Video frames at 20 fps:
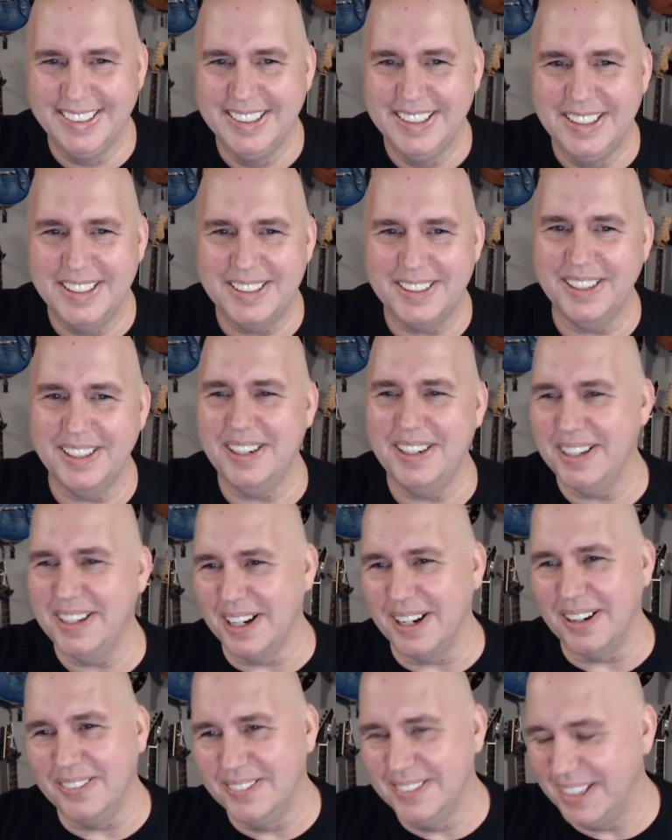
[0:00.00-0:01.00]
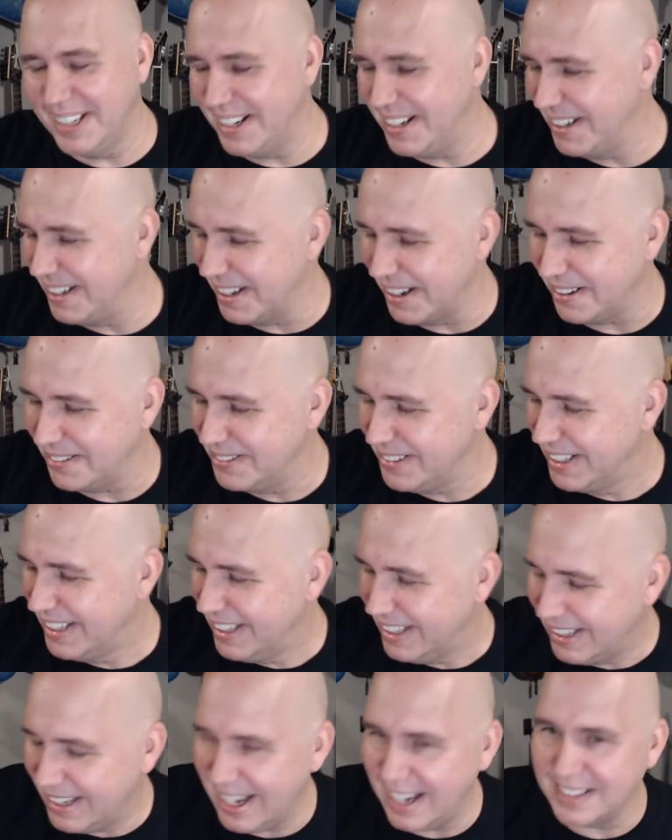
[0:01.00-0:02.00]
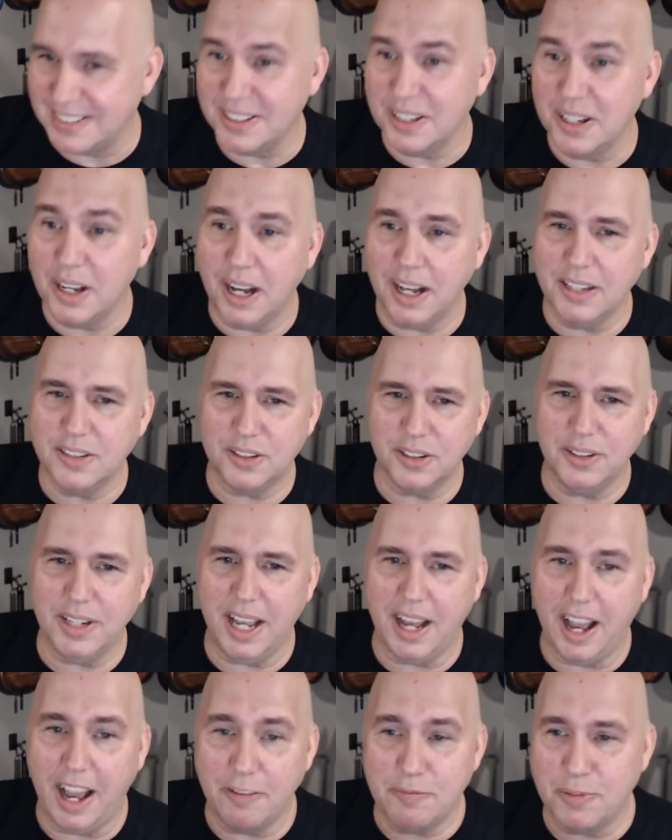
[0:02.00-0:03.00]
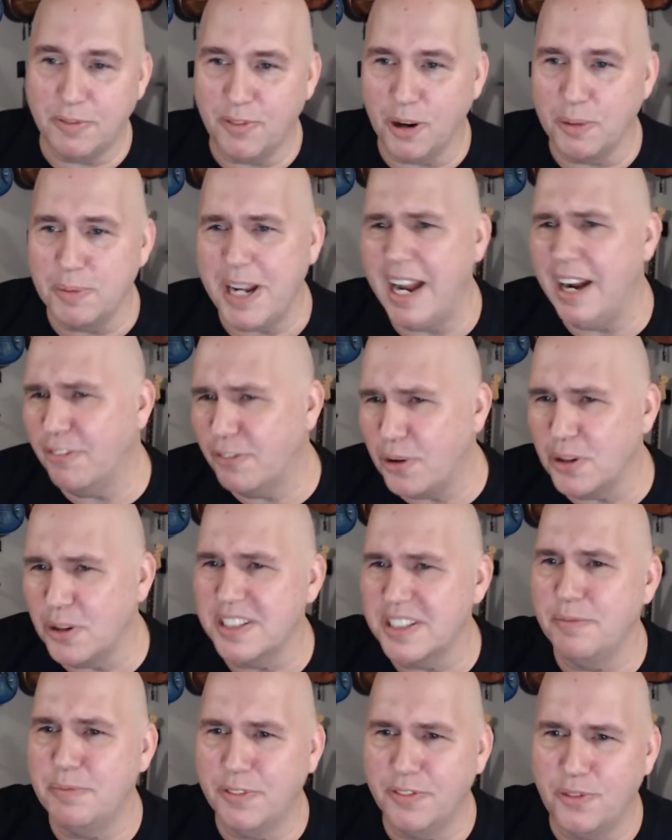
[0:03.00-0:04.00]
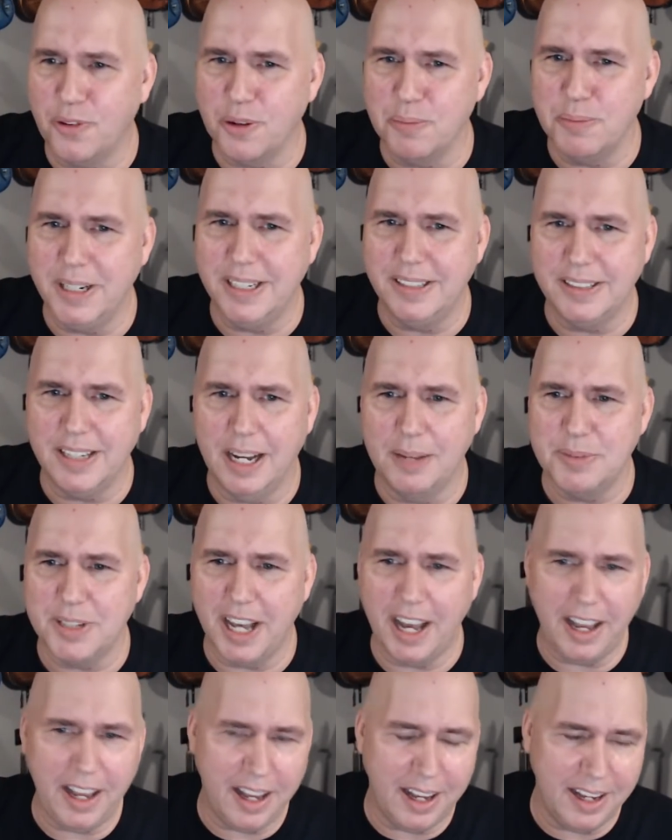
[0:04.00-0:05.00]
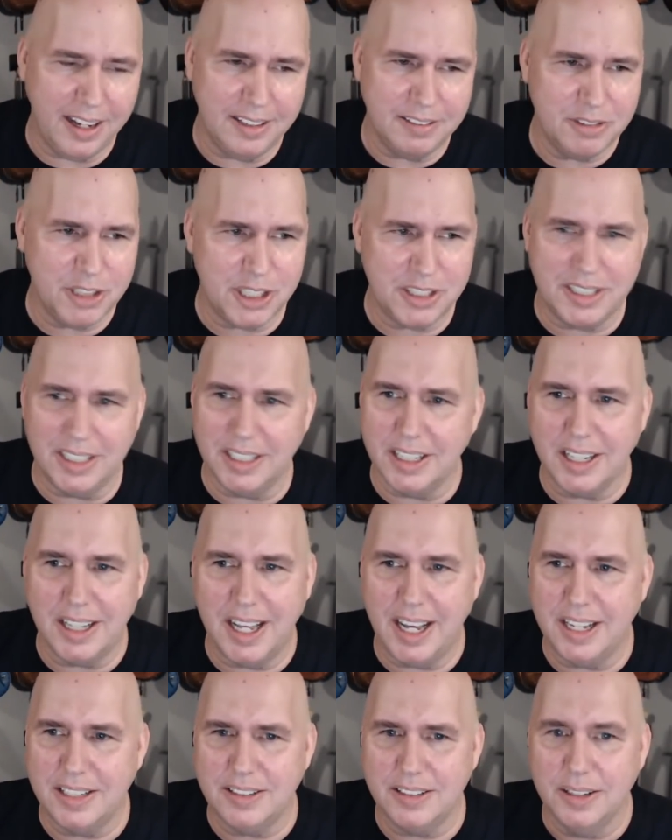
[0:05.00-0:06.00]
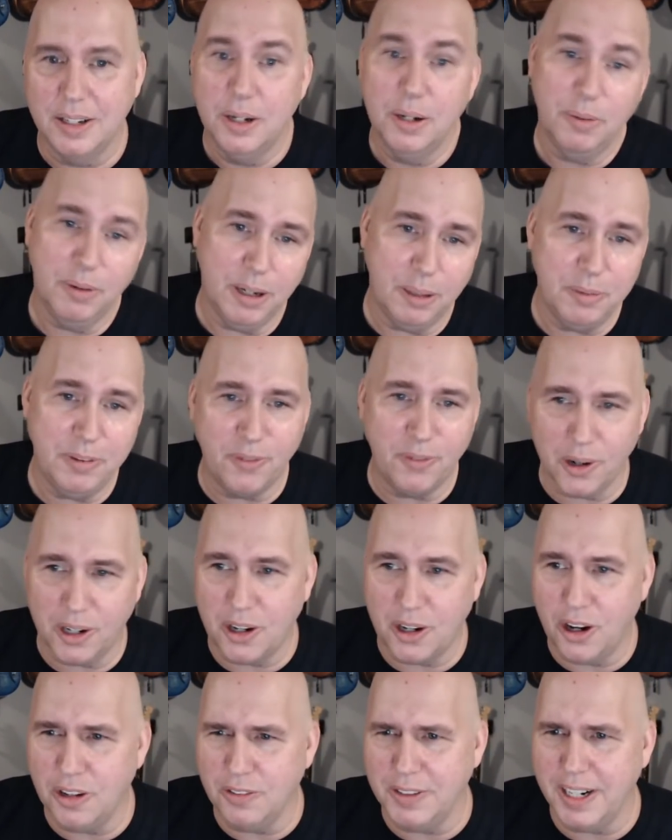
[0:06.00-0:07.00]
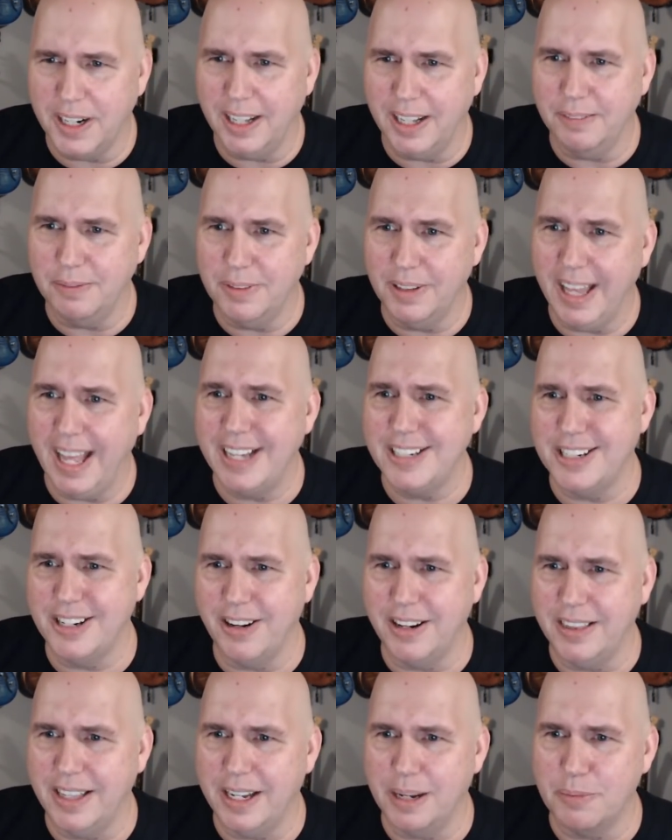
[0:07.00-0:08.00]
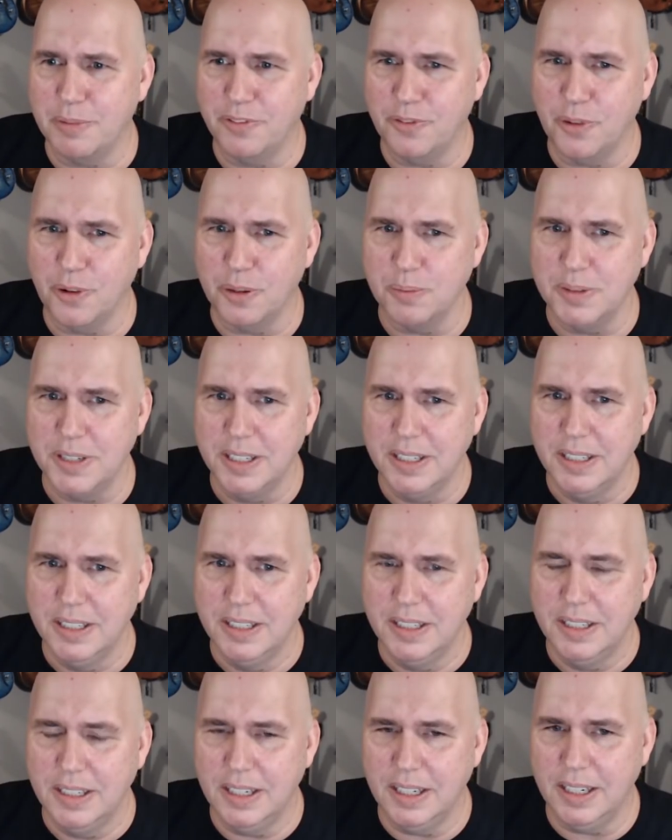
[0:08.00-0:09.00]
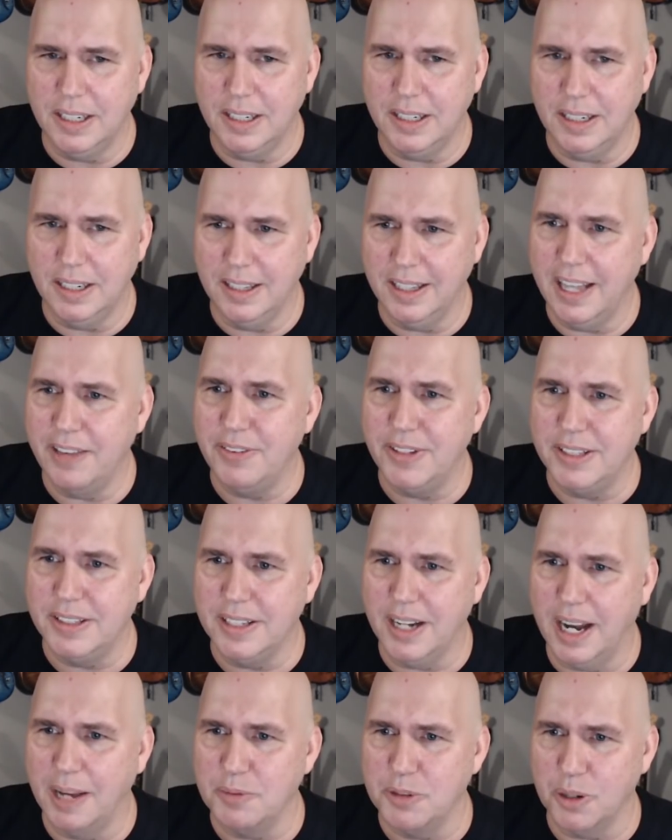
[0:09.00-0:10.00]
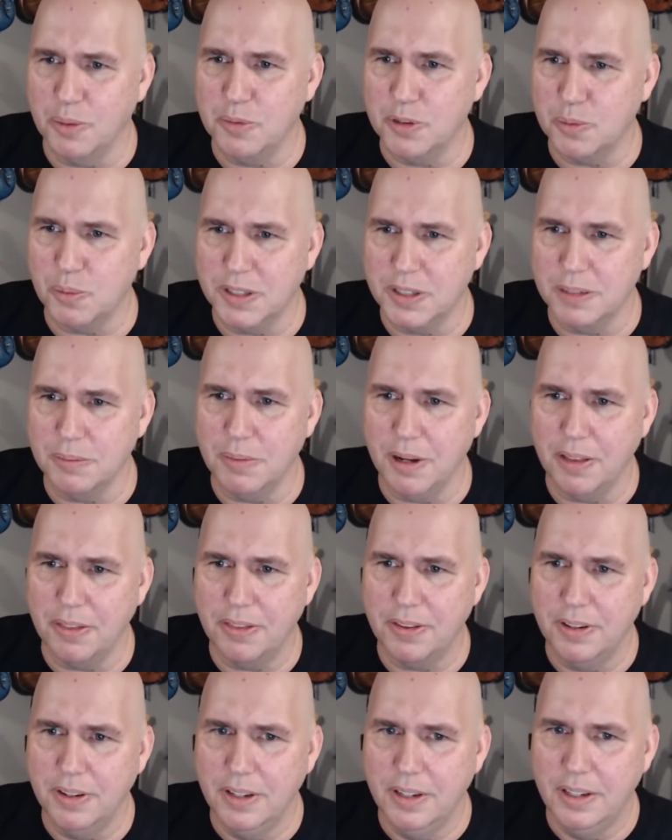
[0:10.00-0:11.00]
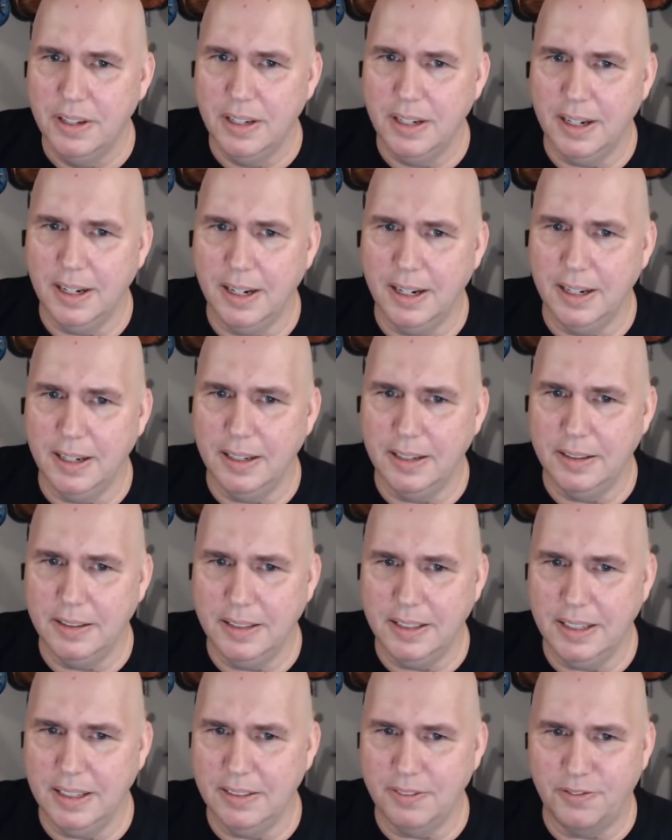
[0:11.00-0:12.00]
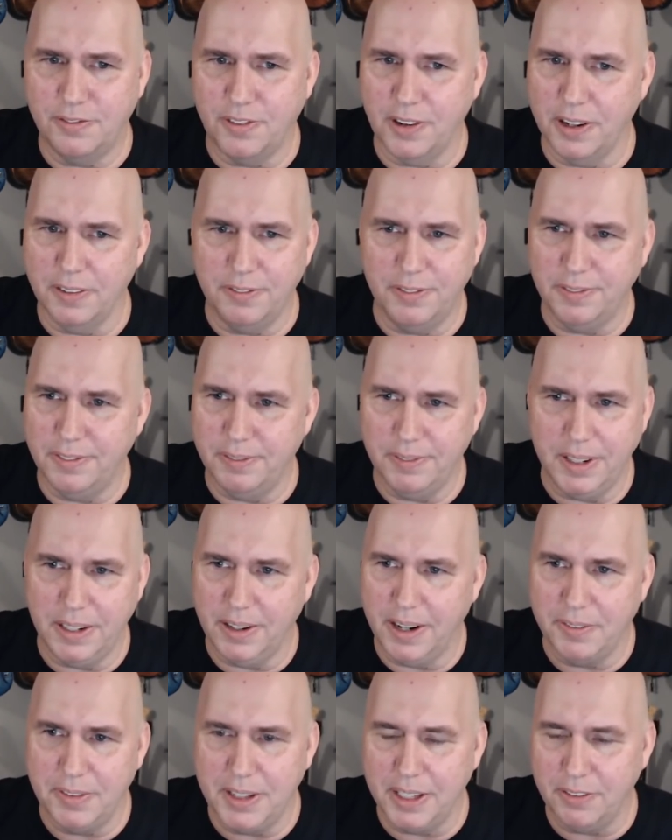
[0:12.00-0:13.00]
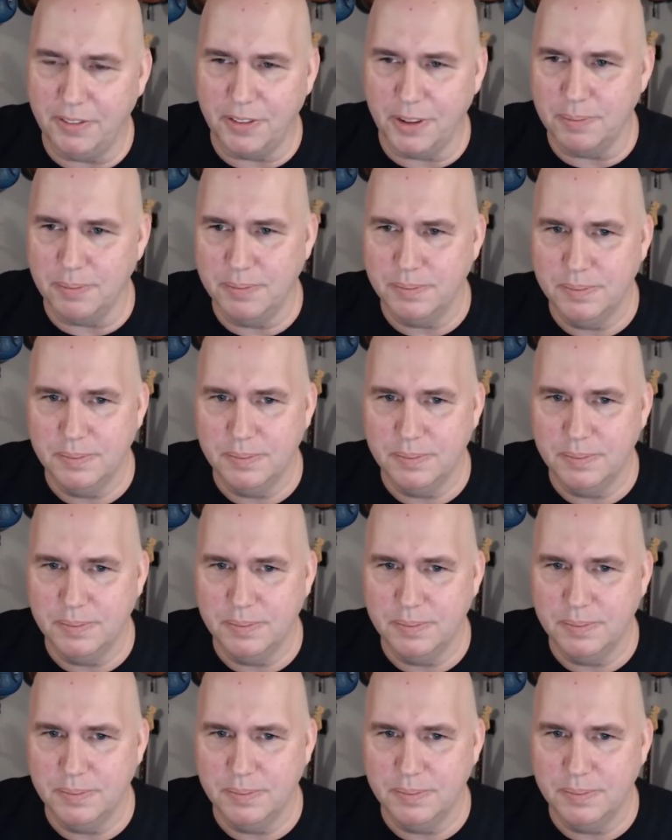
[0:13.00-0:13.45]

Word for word: so there you go. There you go. Yes. Uh, so yeah, I've performed, and of course I've performed many times. I uh, just in the last well before COVID, I last year I think I performed uh, eleven times, so almost once a month, uh, in front of you know everything from